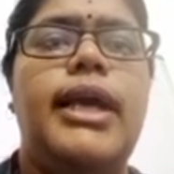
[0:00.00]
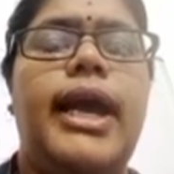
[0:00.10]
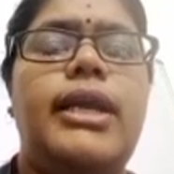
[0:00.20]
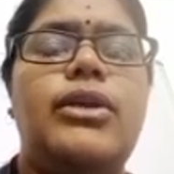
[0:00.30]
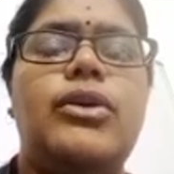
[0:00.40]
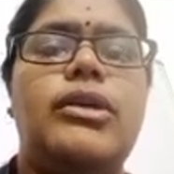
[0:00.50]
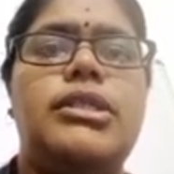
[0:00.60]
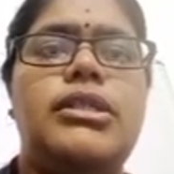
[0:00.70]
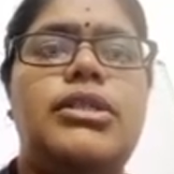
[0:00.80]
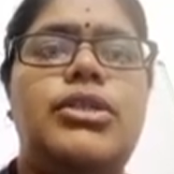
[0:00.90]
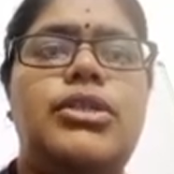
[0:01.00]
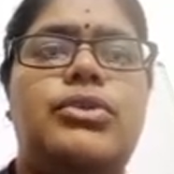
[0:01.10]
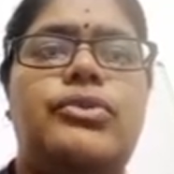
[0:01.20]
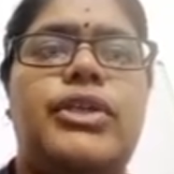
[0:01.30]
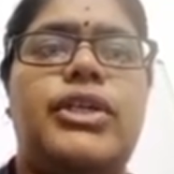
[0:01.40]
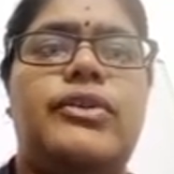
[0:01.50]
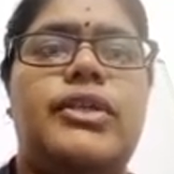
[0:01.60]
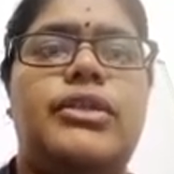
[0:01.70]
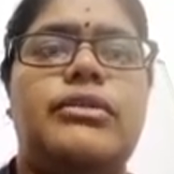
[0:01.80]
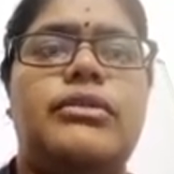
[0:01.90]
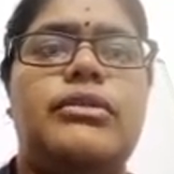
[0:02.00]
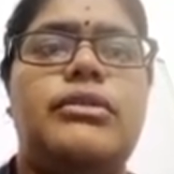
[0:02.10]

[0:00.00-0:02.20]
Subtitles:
and it causes the eutrophication.